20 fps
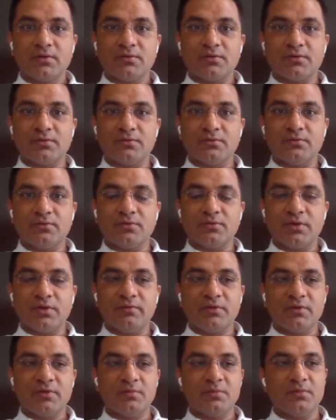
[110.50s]
So
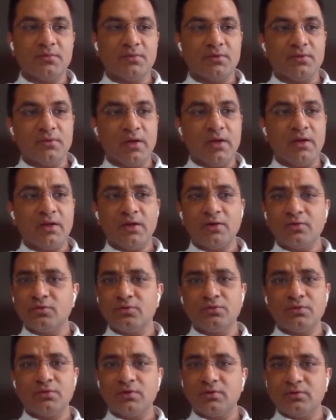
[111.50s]
giving them and I
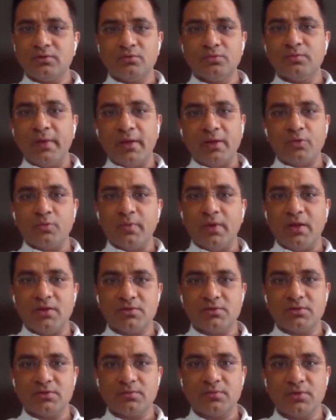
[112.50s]
don't do
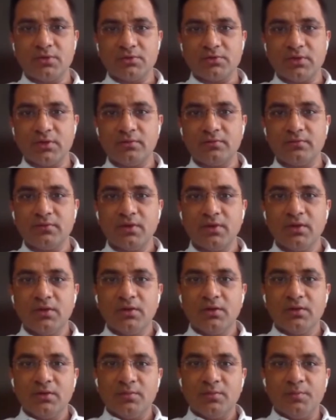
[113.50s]
micromanaging, because I
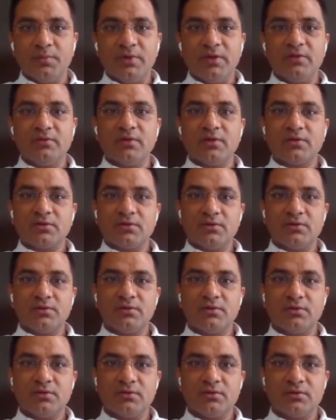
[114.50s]
believe that
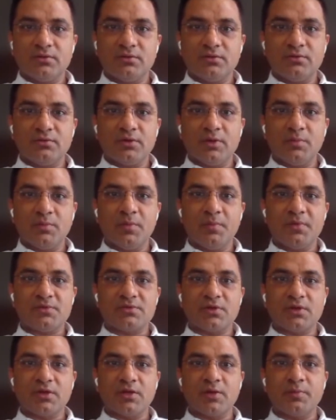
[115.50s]
the team
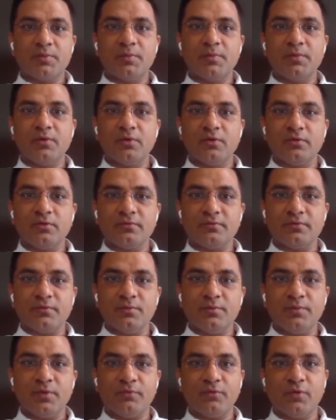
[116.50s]
members are capable
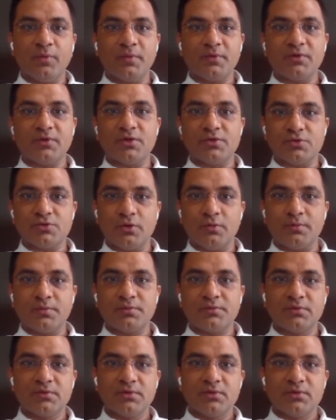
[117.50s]
of performing their jobs.